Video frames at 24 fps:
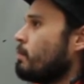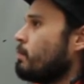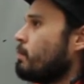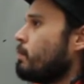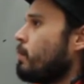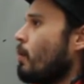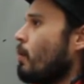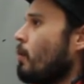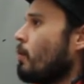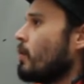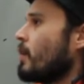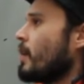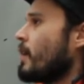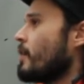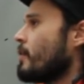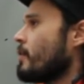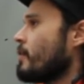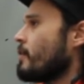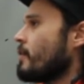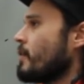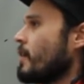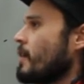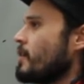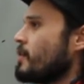pull it.
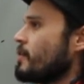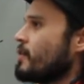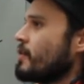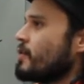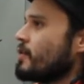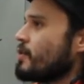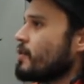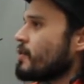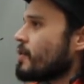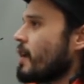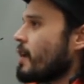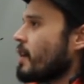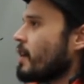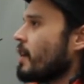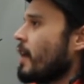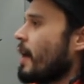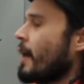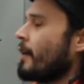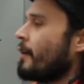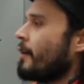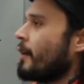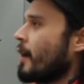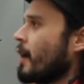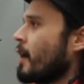So essentially, just like
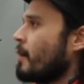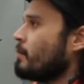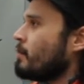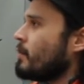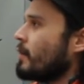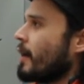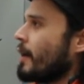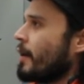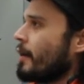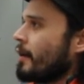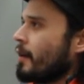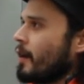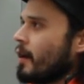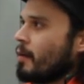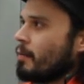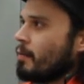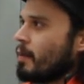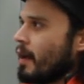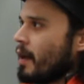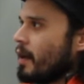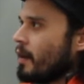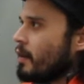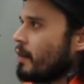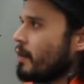layering up
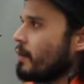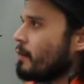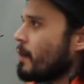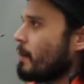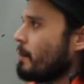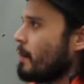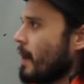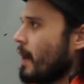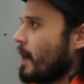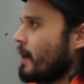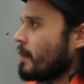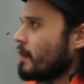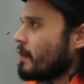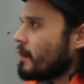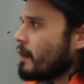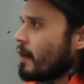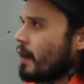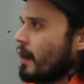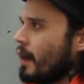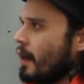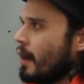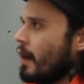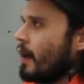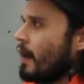paints,
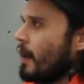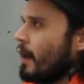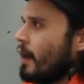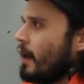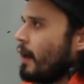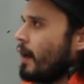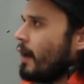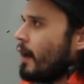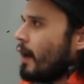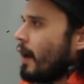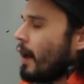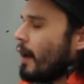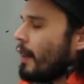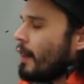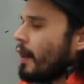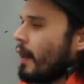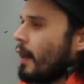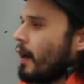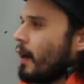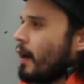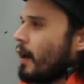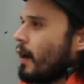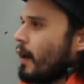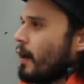and
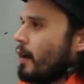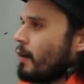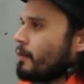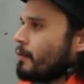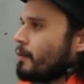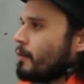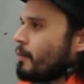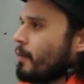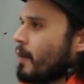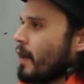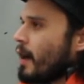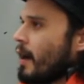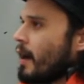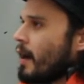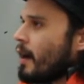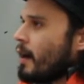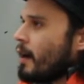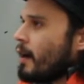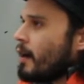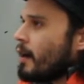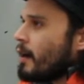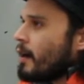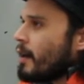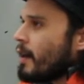then from
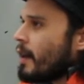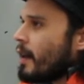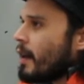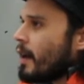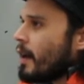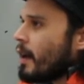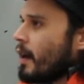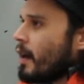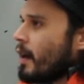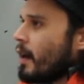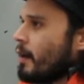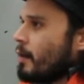there getting